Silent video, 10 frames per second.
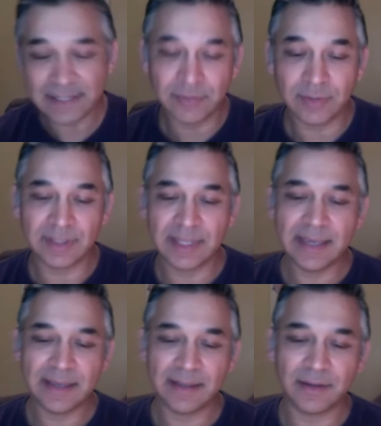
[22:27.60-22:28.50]
look,
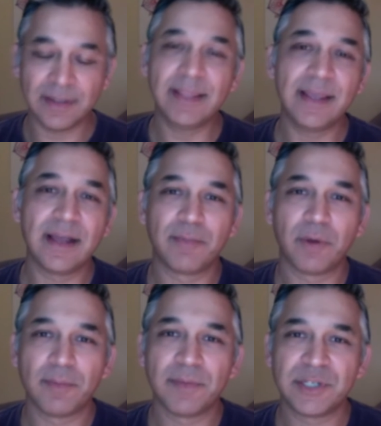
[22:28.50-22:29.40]
the only thing I'll
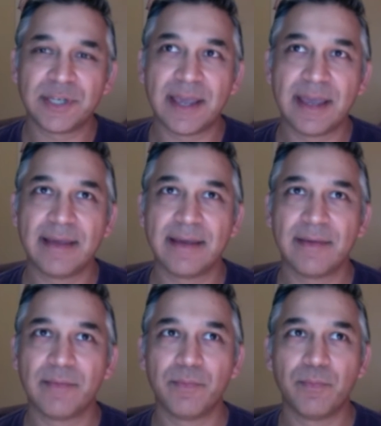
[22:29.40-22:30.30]
probably share
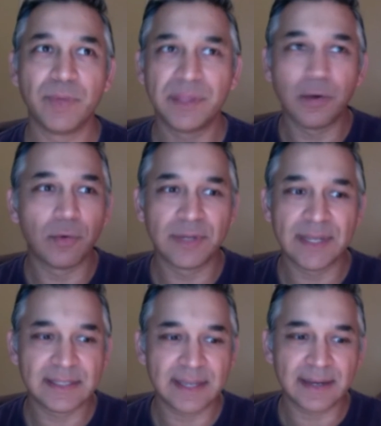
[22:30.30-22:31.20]
with your
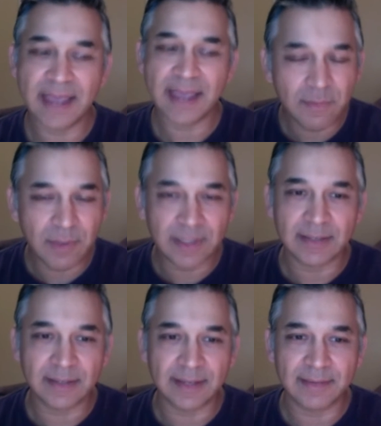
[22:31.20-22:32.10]
audience and anyone
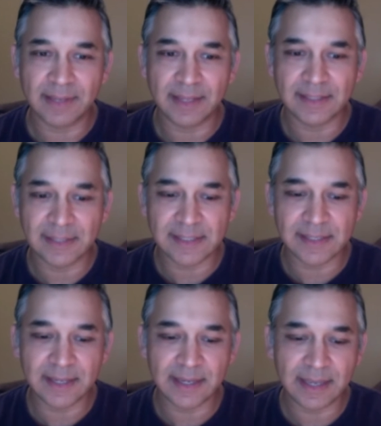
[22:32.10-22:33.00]
that is
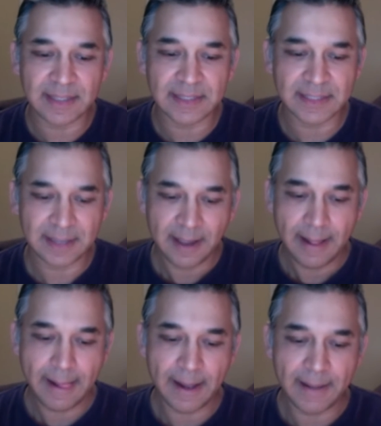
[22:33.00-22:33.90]
listening is
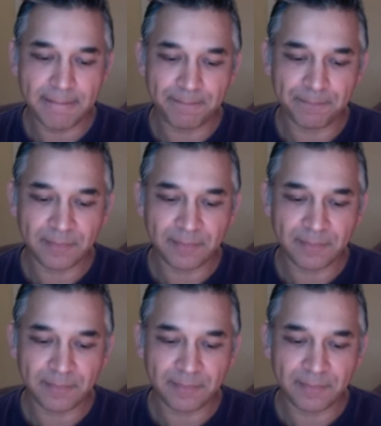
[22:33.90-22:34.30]
don't